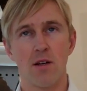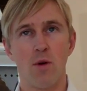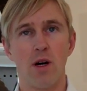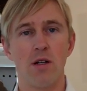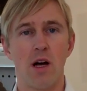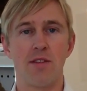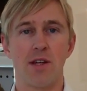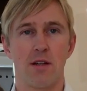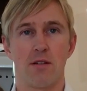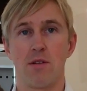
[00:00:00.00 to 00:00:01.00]
Well, I
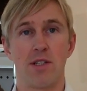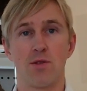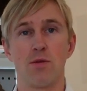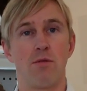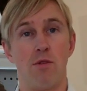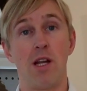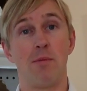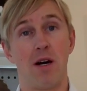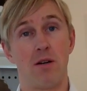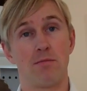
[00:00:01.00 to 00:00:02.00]
think it's all really
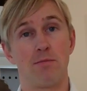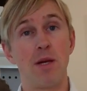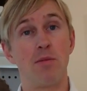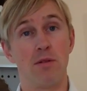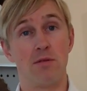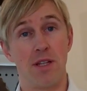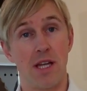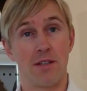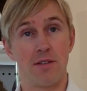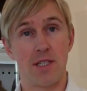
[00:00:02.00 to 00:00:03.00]
about people at
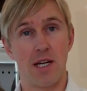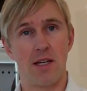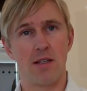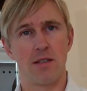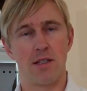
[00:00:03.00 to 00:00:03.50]
the end of the day.